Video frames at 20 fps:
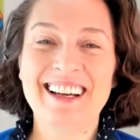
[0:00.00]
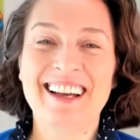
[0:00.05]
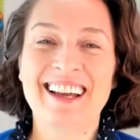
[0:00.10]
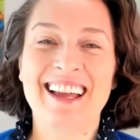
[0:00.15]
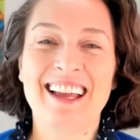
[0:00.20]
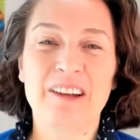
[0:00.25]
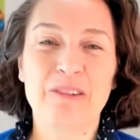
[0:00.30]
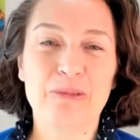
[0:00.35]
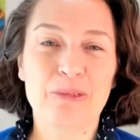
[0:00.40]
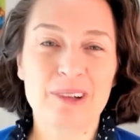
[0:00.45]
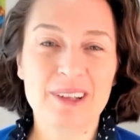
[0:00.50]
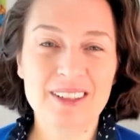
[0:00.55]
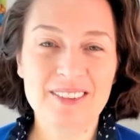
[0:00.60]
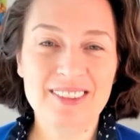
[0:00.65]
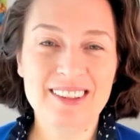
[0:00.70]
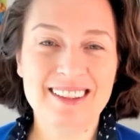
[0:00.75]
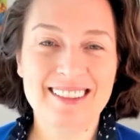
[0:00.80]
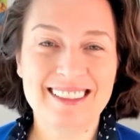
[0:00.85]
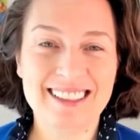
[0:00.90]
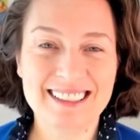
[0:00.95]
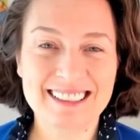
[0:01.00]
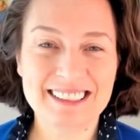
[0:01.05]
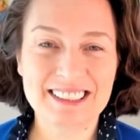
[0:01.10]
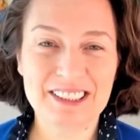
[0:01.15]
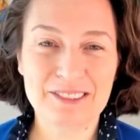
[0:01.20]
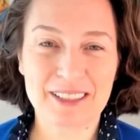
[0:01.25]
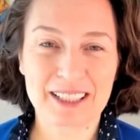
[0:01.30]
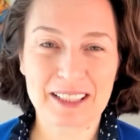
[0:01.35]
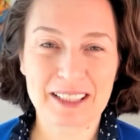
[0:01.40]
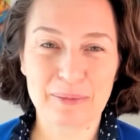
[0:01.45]
And one of the things she
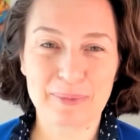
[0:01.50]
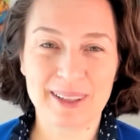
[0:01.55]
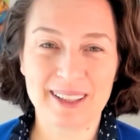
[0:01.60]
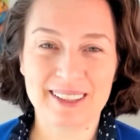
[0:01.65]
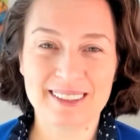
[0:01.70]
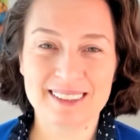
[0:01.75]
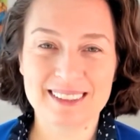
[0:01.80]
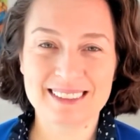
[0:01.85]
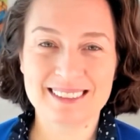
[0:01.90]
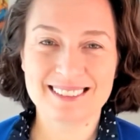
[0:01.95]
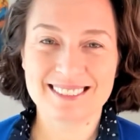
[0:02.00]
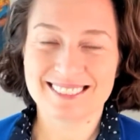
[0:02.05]
recommends,